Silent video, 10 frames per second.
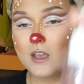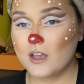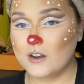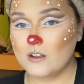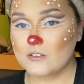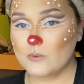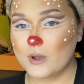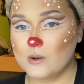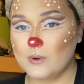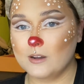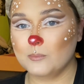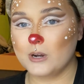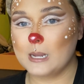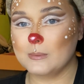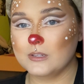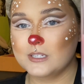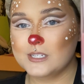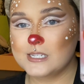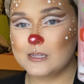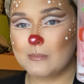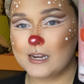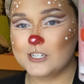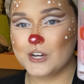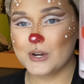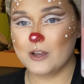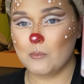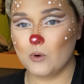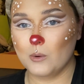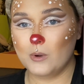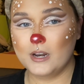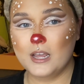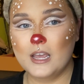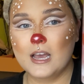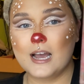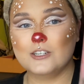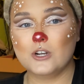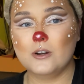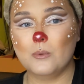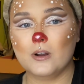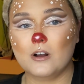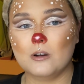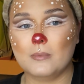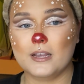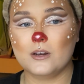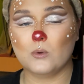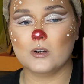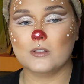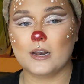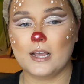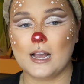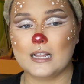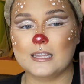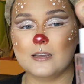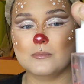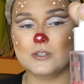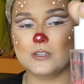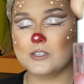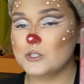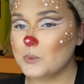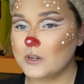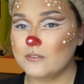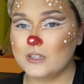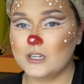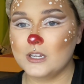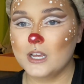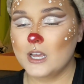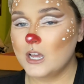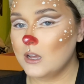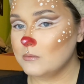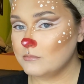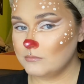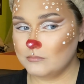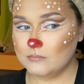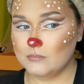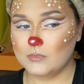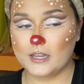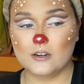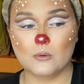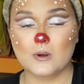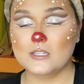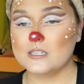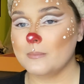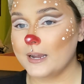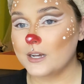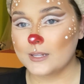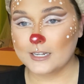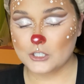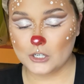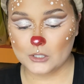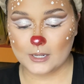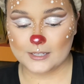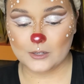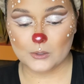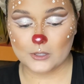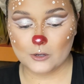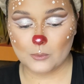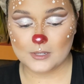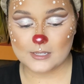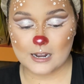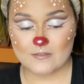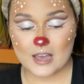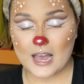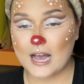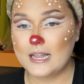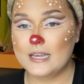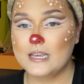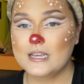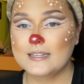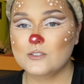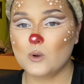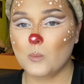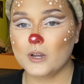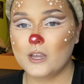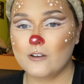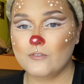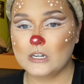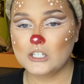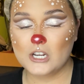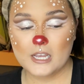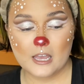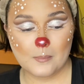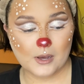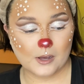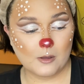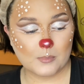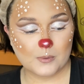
Another Wet n Wild primer. This is the My Cherry Amour one. I try to work on them like in order that I got them, so this is one of the later ones in my collection, or like the earlier ones that I've had, so I'm working on finishing him up.